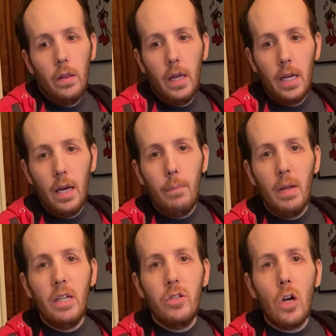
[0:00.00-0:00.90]
But
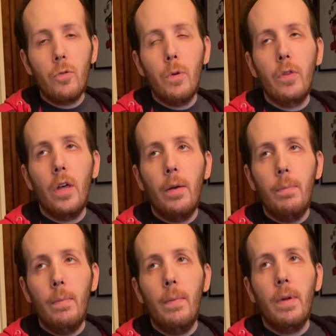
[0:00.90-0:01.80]
he starts with
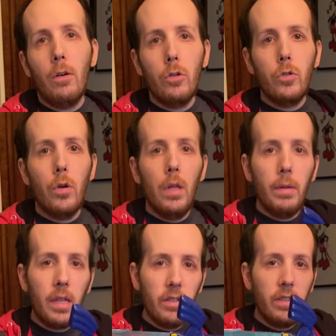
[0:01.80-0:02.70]
the Hero Sword,
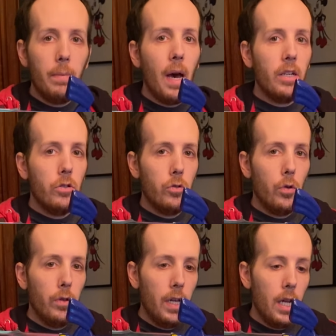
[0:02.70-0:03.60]
then gets the Master
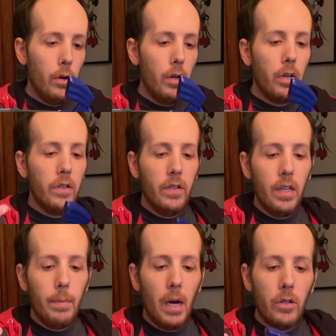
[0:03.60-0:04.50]
Sword later, and you can see
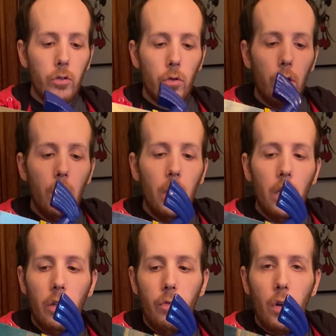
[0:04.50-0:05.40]
the Master Sword,
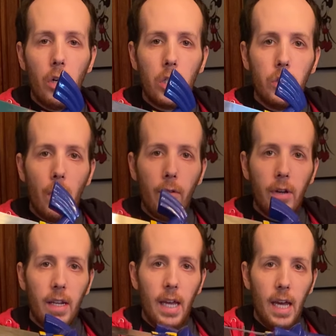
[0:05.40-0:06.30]
very
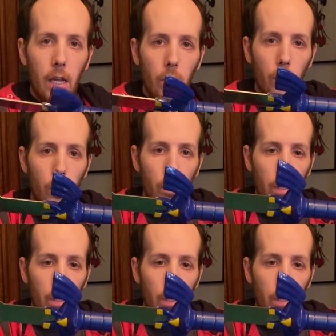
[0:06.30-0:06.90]
extravagant handle.